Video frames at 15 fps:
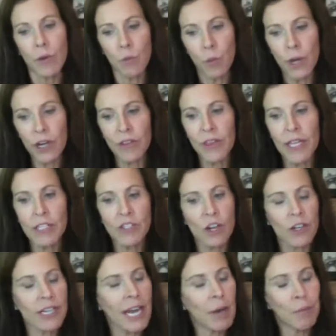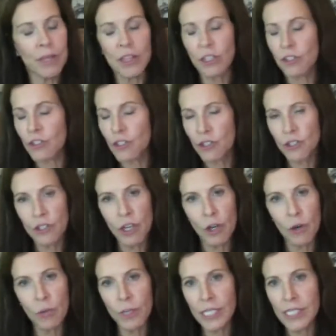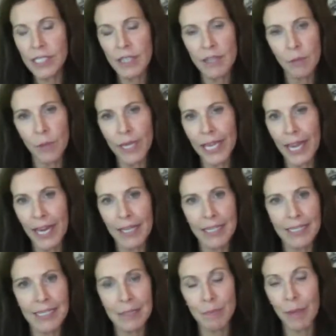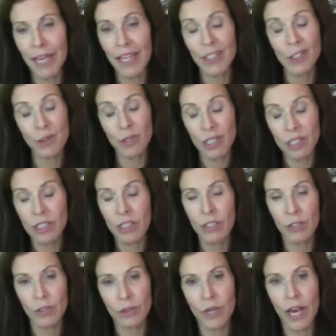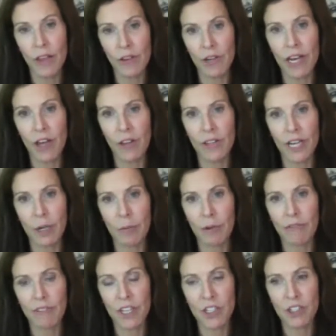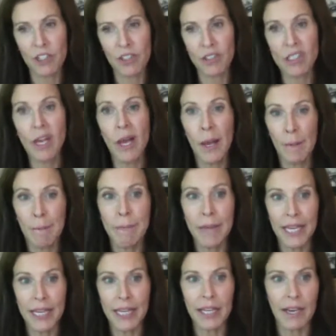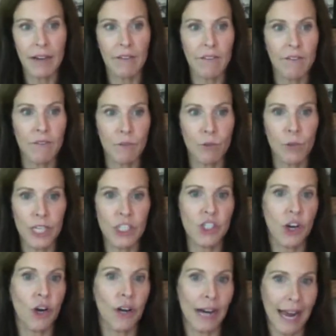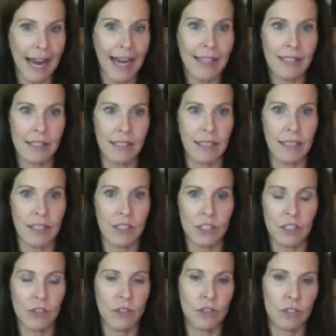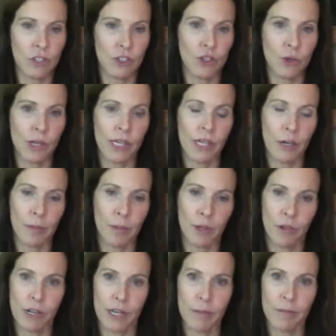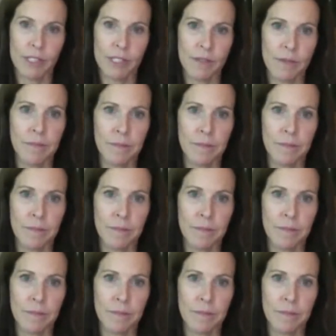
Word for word: where things are now, but there's no reason that we can't expand to include other healthcare professionals, many of which are asking to join our programs.